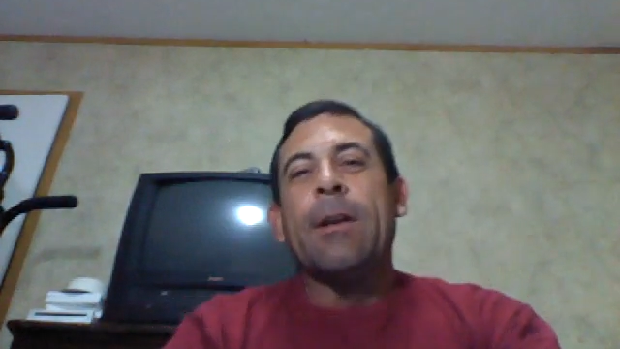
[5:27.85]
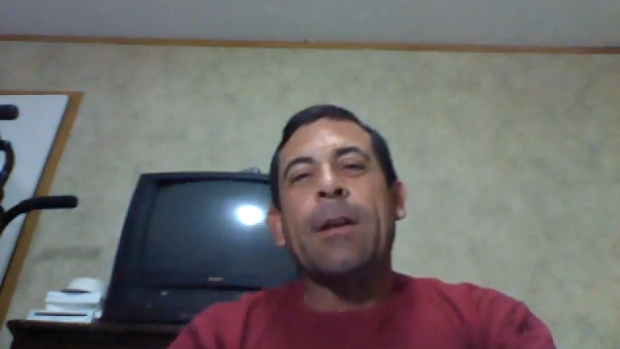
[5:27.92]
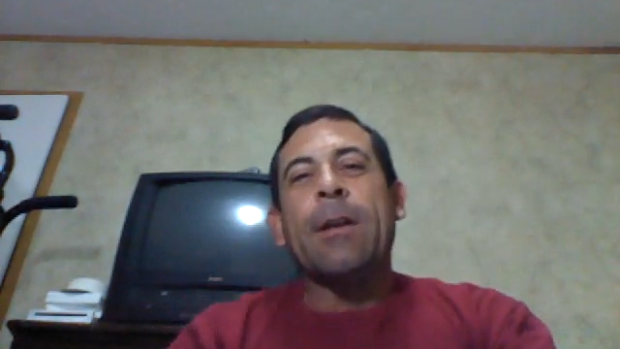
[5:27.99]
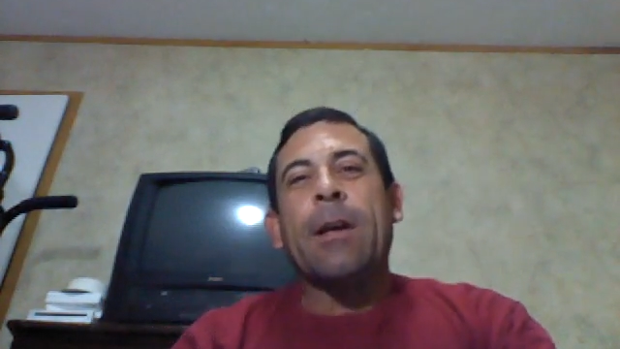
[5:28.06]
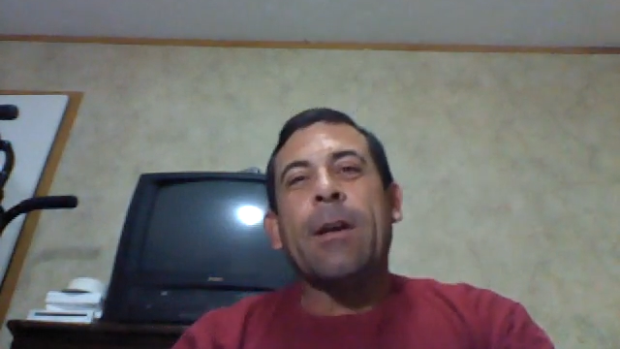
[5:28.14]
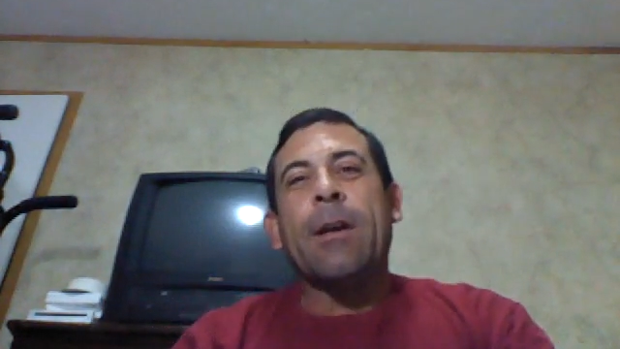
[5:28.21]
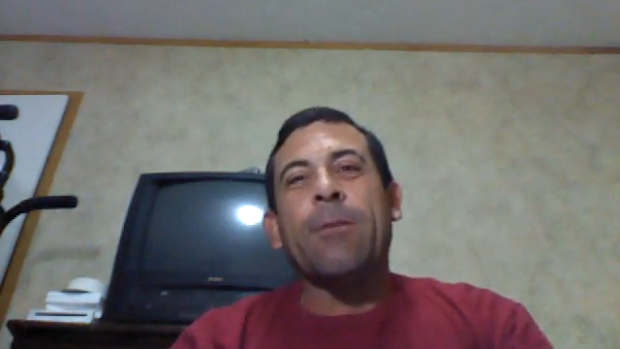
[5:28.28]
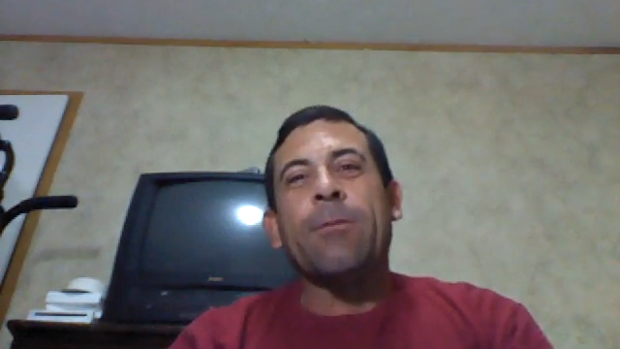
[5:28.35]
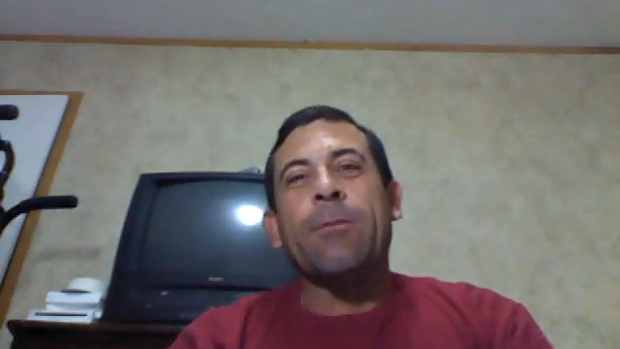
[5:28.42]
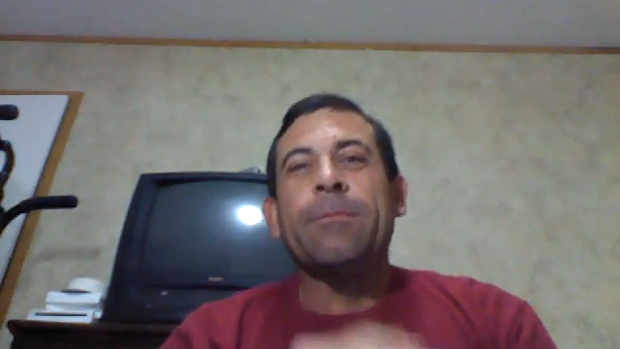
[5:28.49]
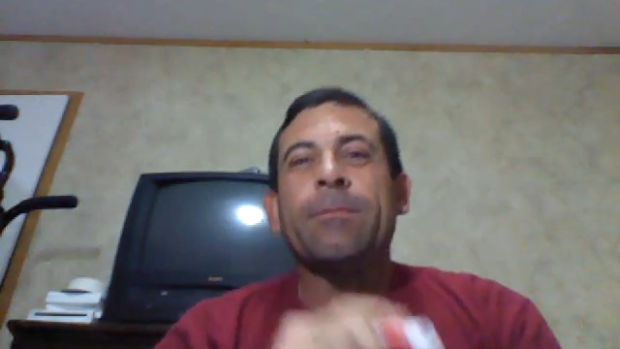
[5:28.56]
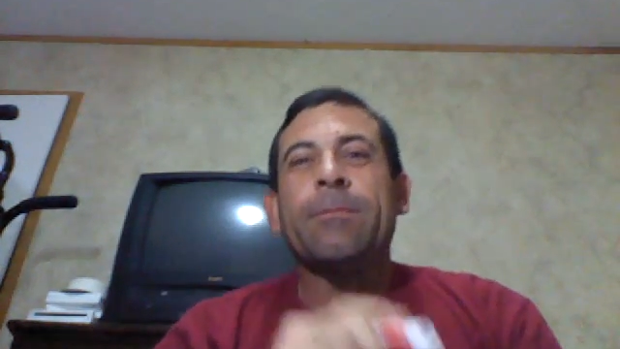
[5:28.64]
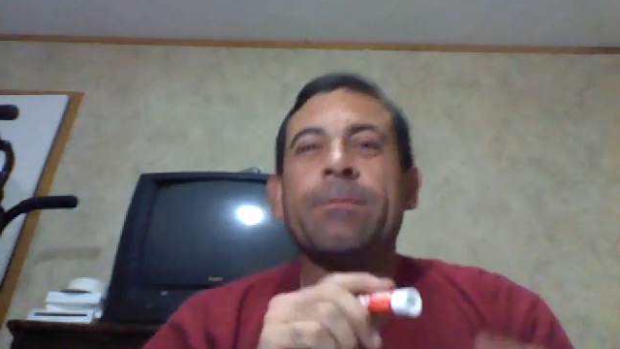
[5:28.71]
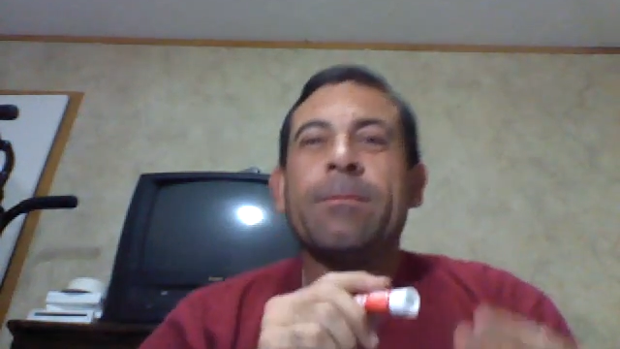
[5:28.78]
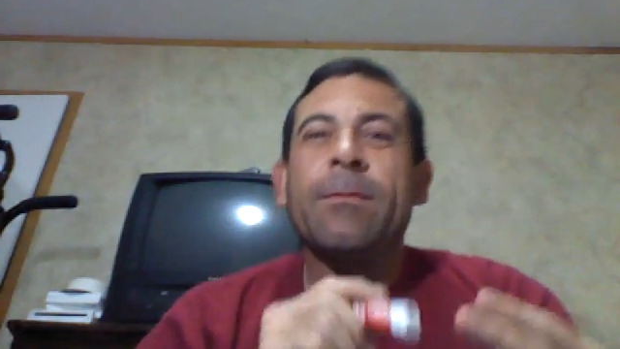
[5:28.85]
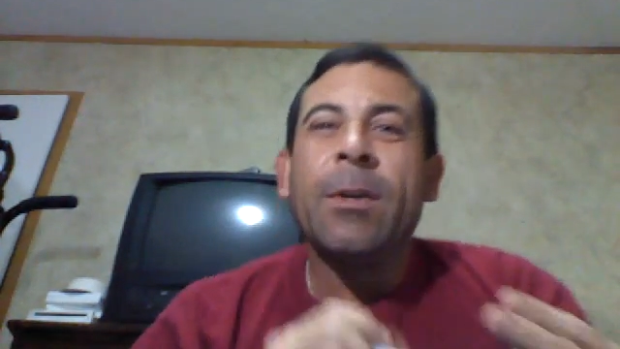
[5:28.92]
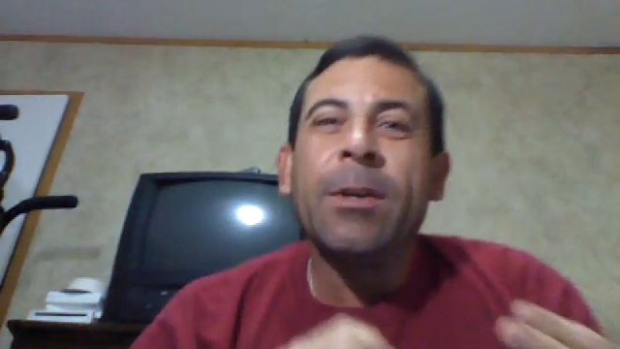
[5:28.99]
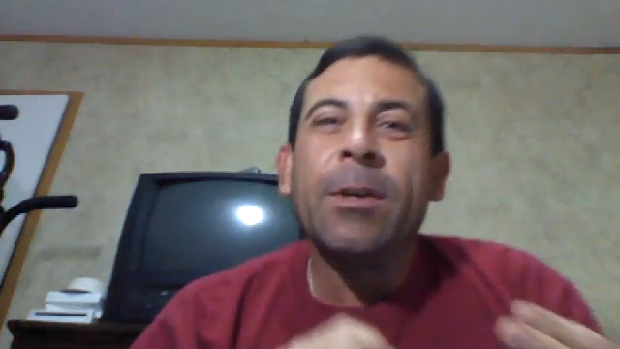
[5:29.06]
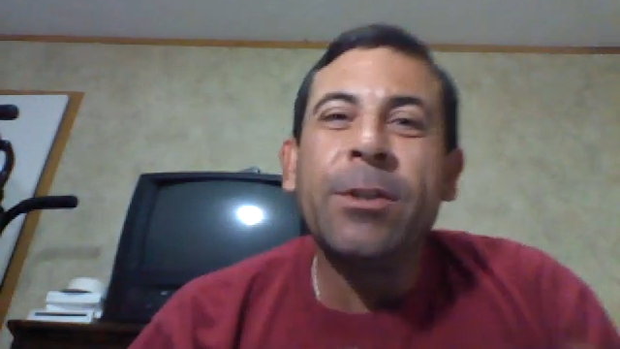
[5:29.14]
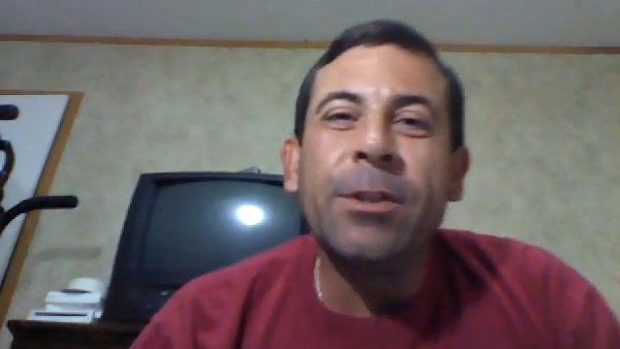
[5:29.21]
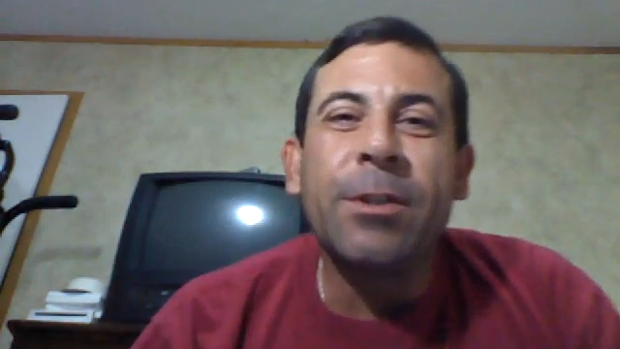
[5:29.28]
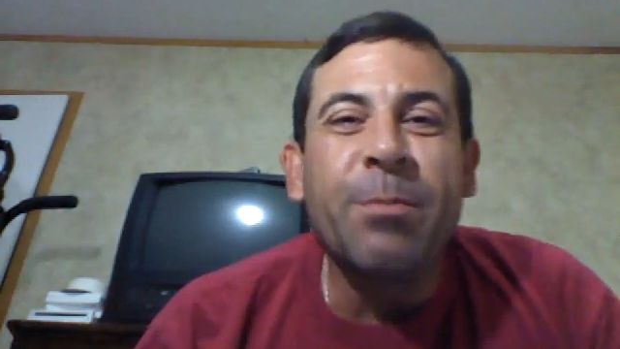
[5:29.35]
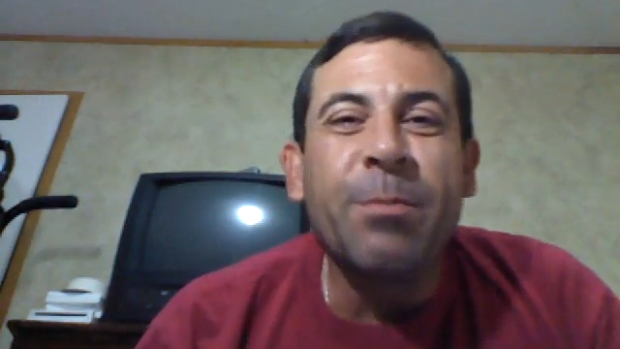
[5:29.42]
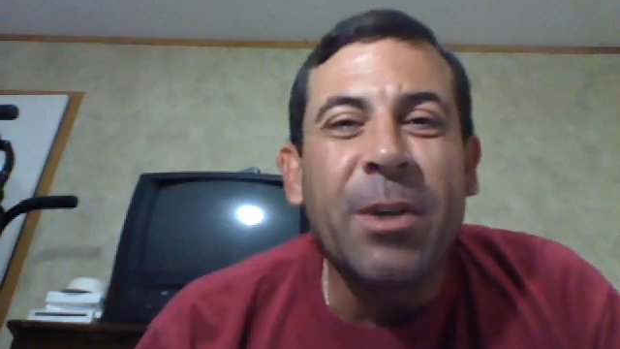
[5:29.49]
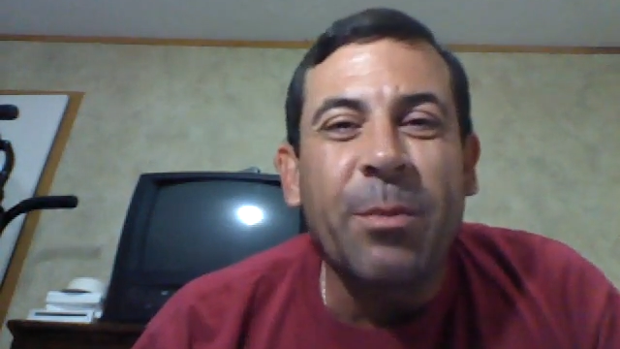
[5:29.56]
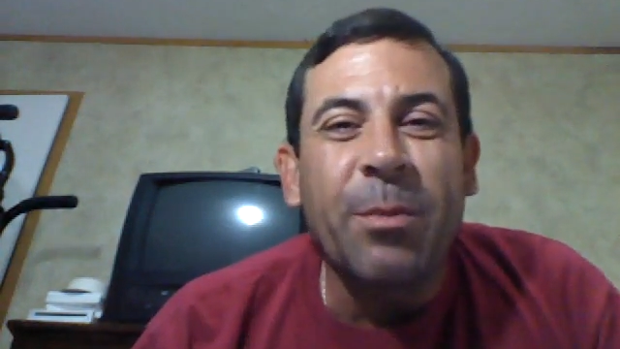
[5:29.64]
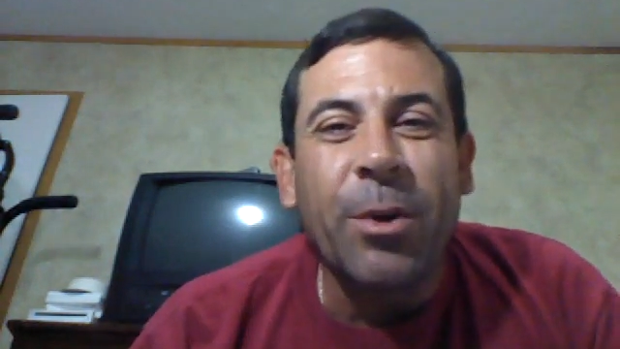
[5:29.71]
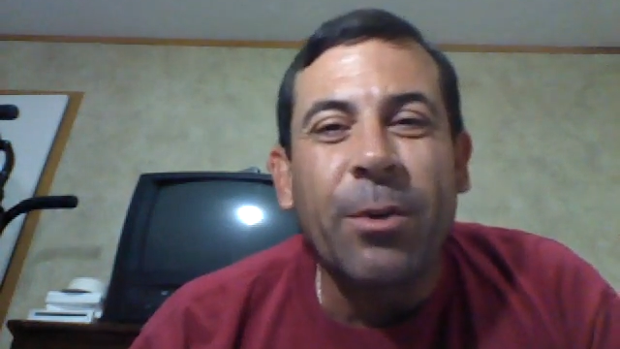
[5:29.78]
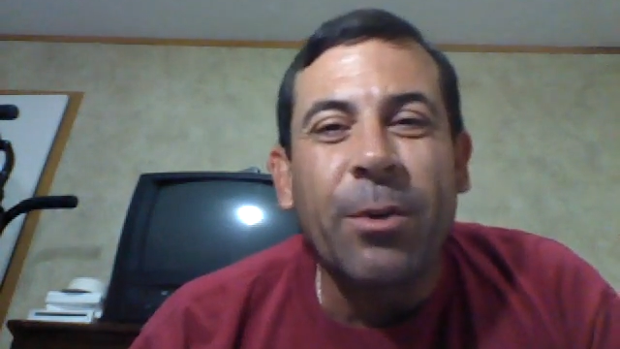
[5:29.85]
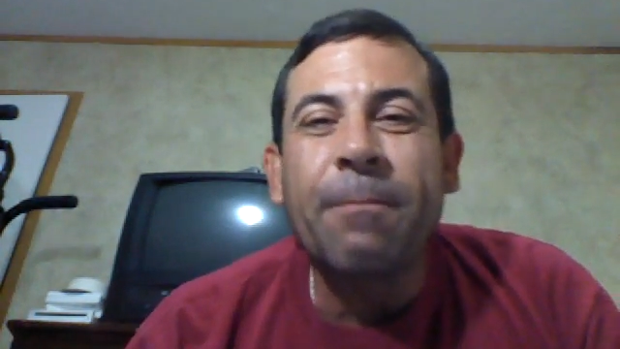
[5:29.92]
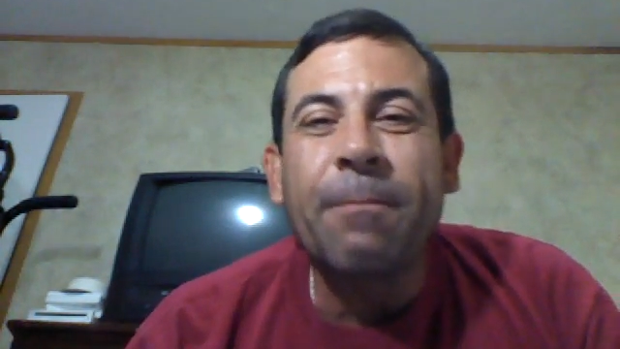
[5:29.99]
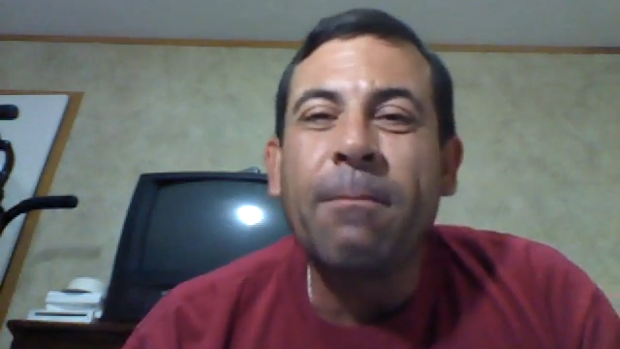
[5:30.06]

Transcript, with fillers: Now, just remember,